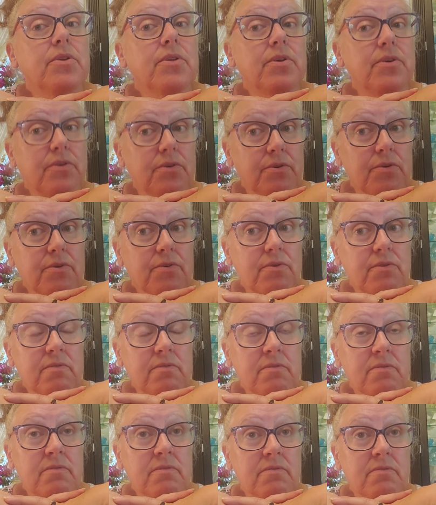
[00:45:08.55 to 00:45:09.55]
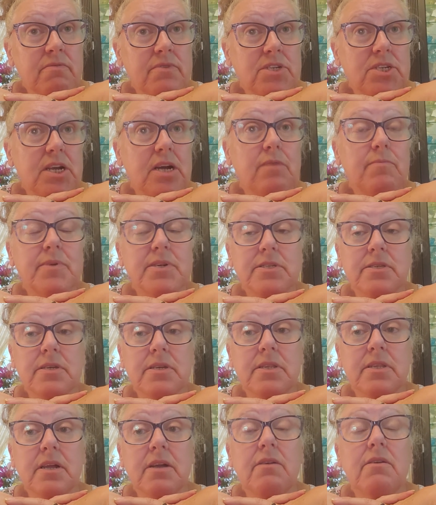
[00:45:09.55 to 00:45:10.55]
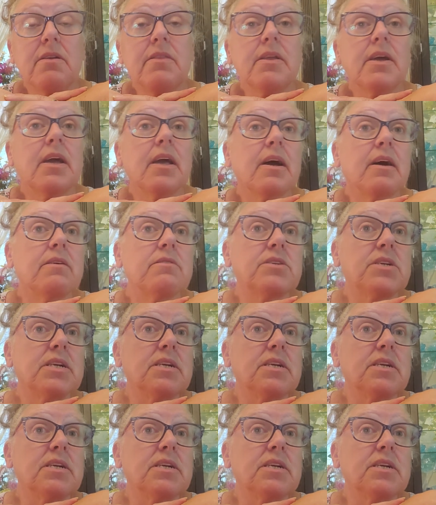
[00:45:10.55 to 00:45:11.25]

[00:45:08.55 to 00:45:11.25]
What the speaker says: too, which Albert's in there on the couch.